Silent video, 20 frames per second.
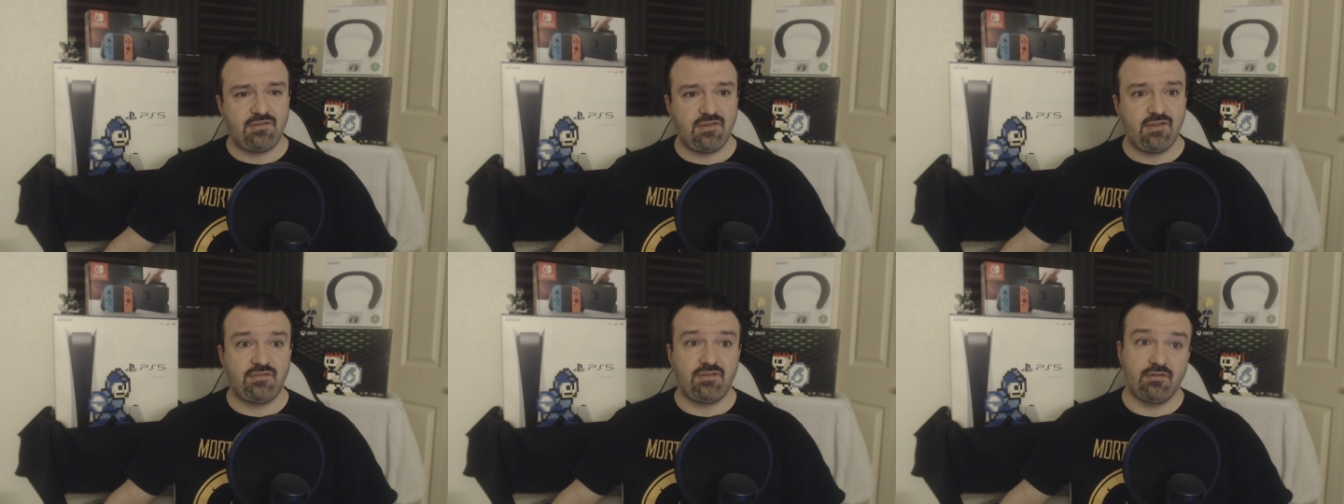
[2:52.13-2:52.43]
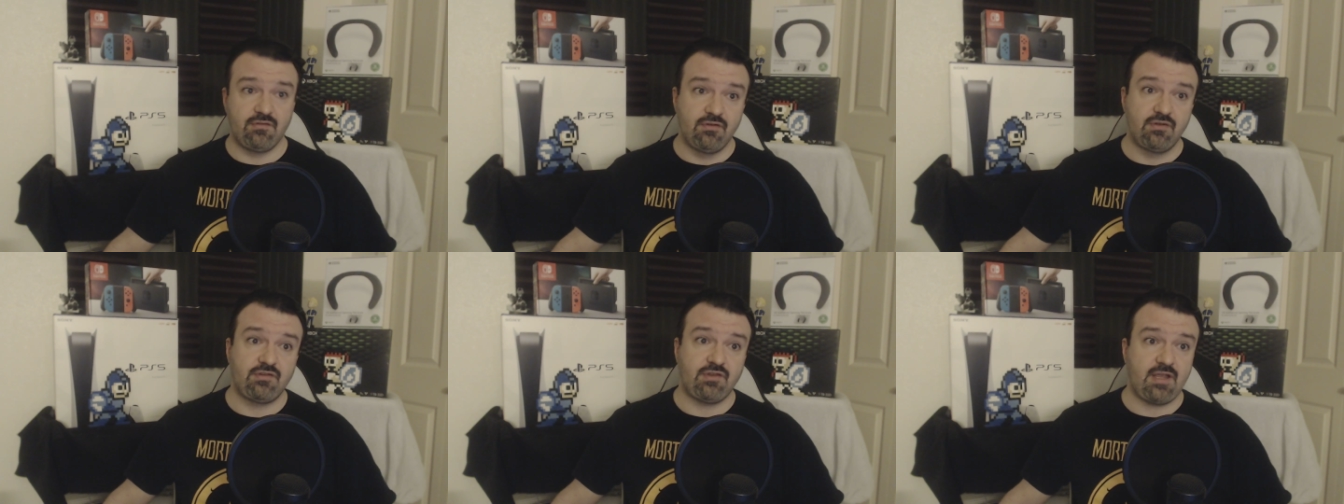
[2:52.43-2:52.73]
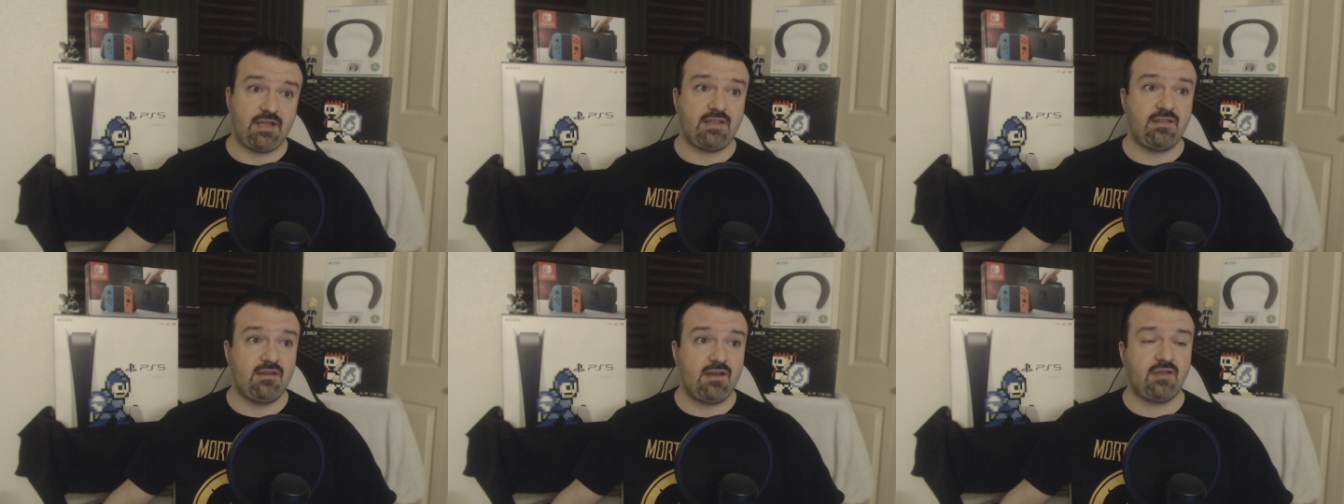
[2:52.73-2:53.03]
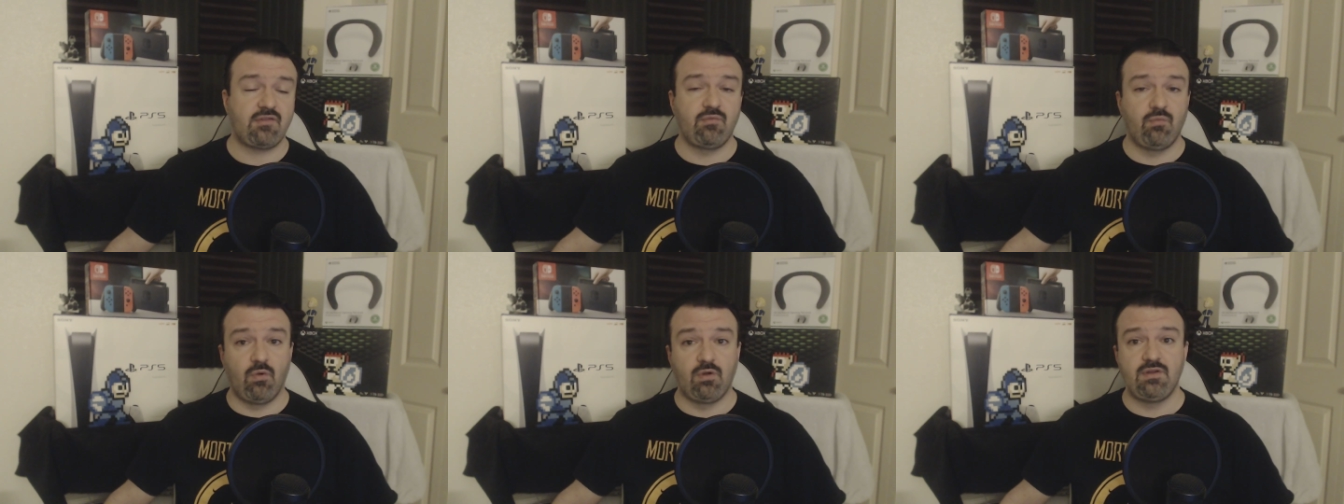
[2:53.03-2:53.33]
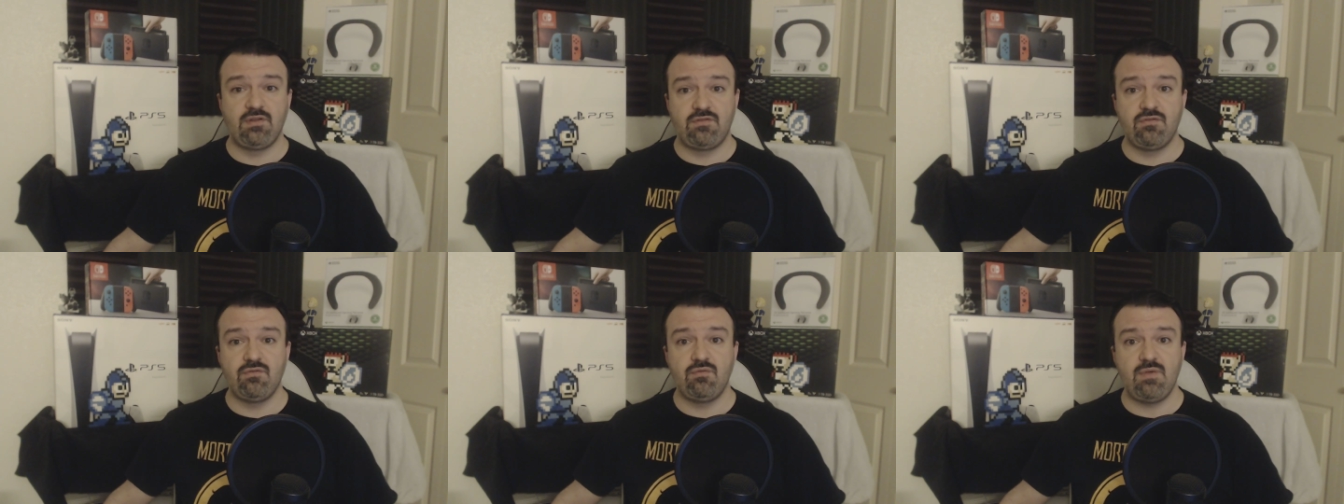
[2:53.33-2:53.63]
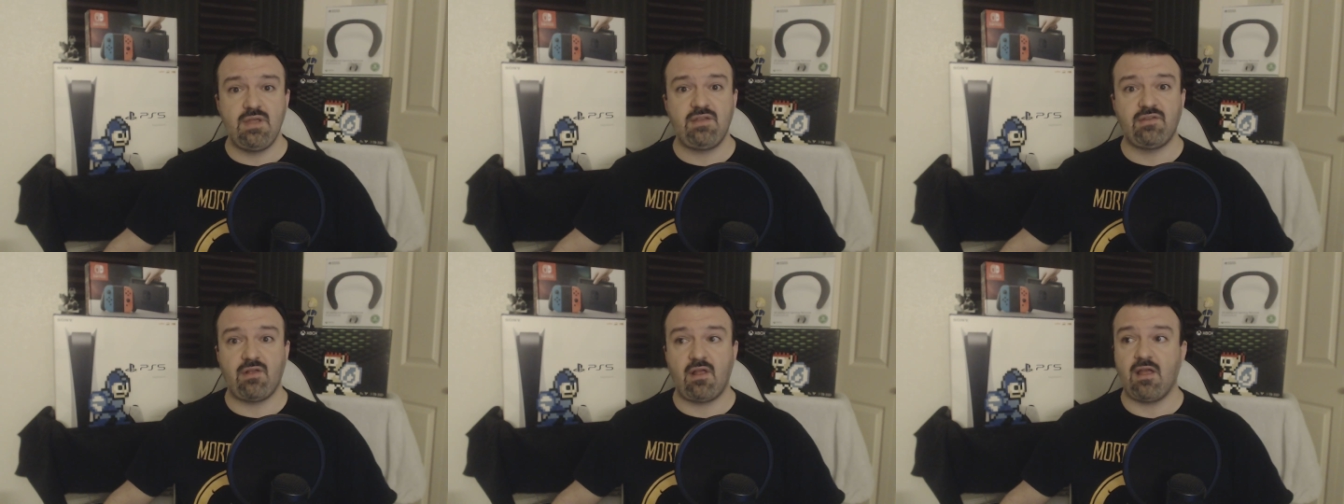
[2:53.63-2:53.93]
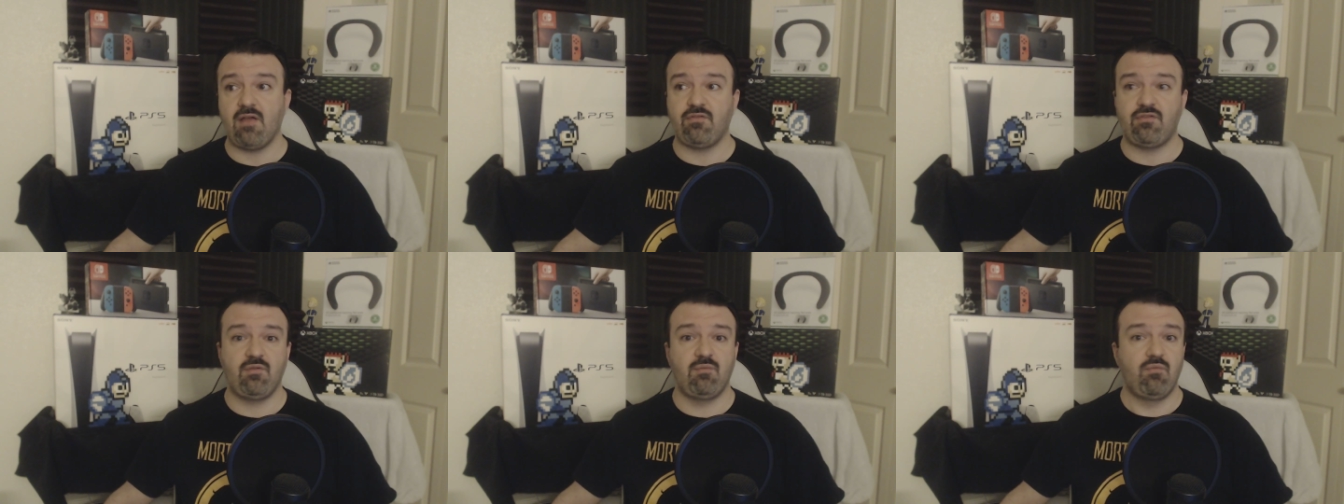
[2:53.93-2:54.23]
since it looks like in the next 1 to 2 weeks I'll
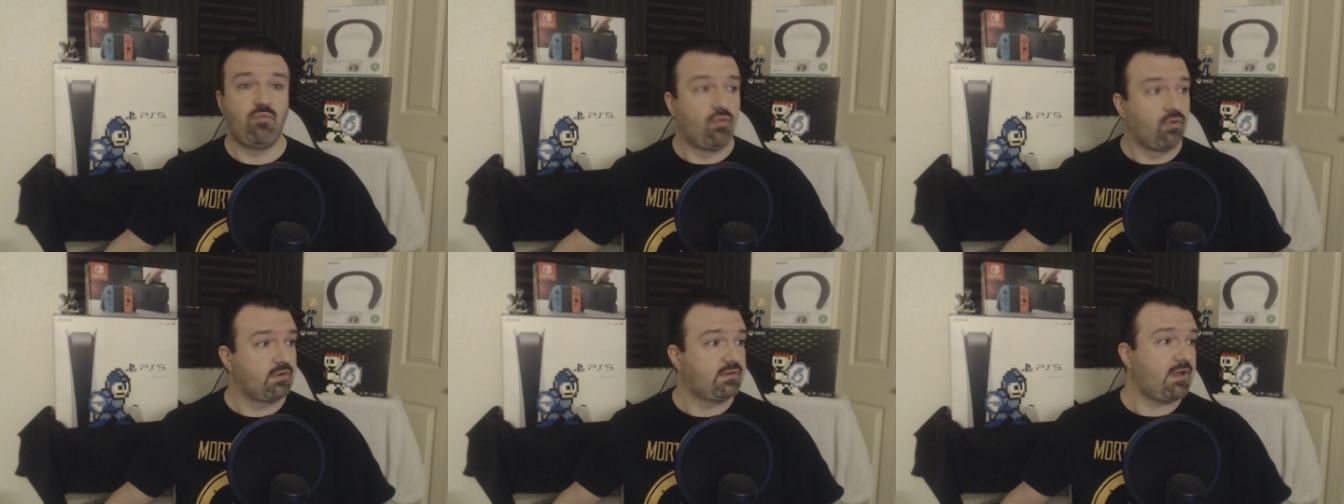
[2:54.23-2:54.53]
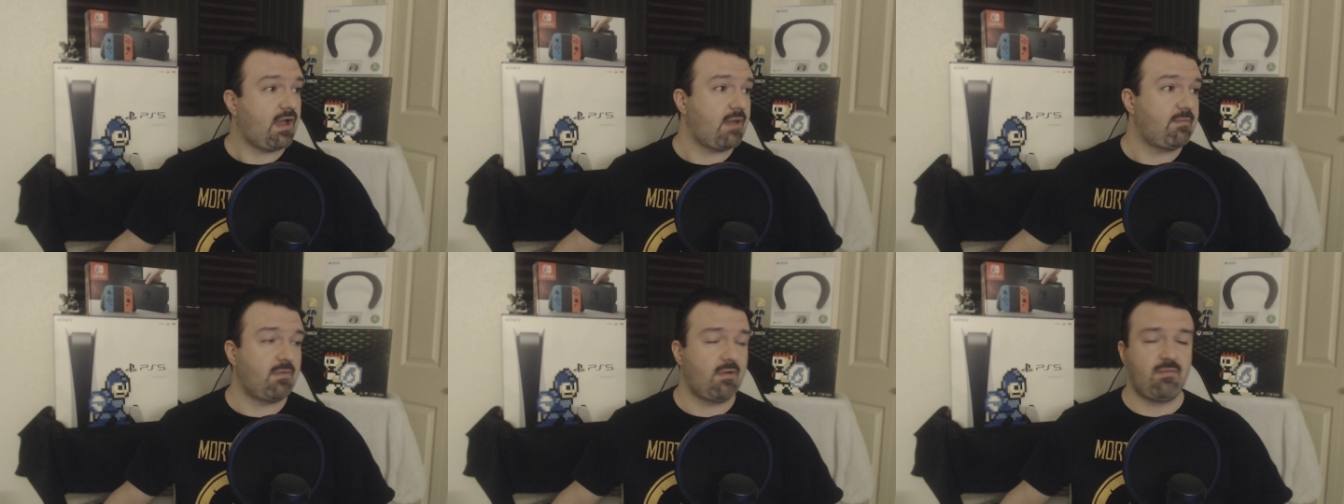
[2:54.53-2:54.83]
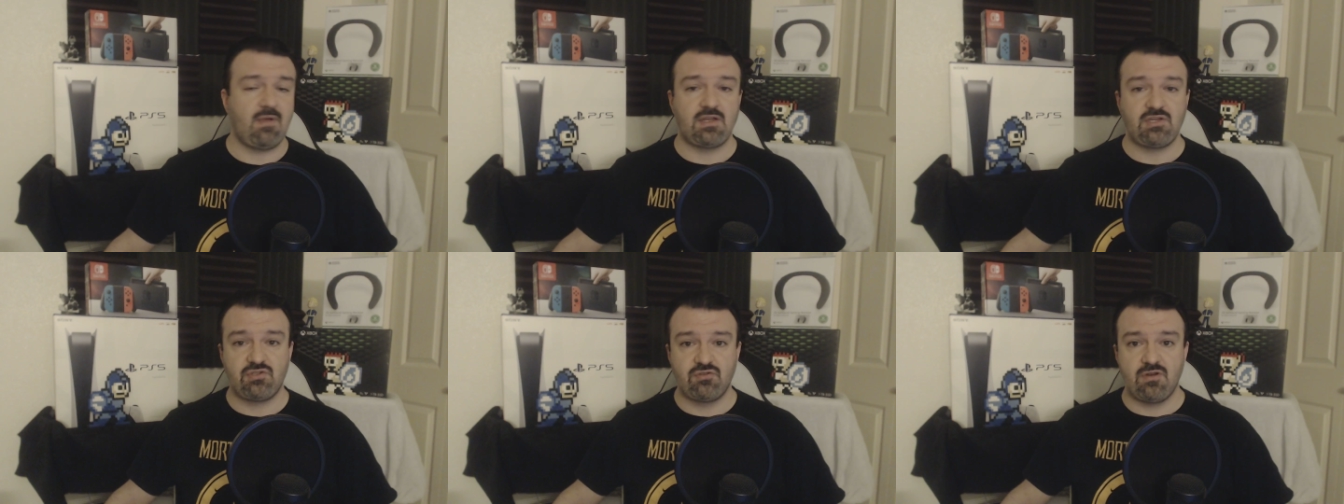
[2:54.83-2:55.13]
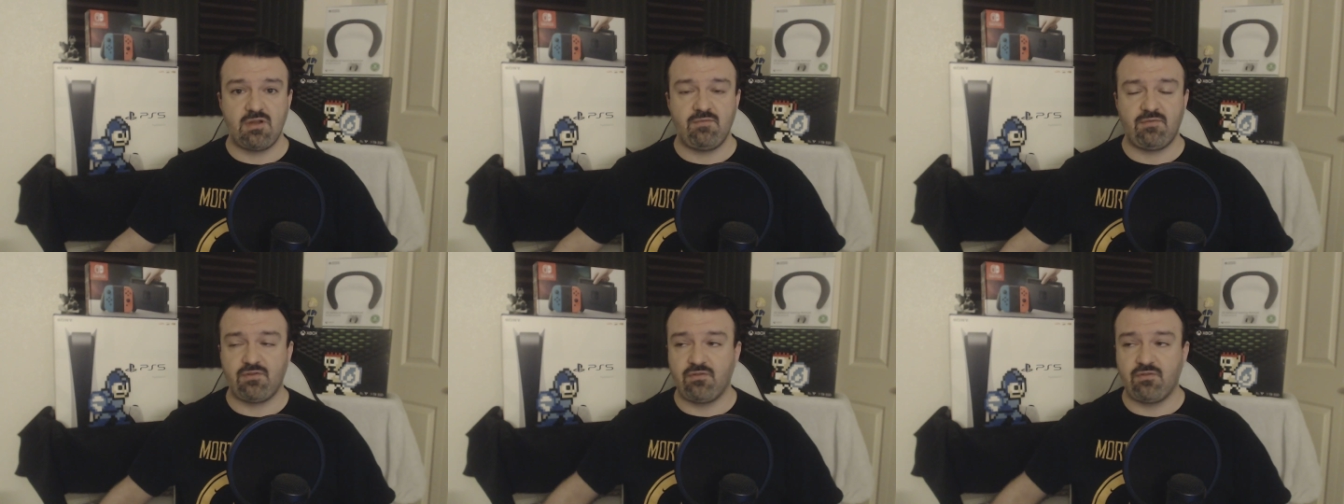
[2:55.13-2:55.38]
have some more time on my streams,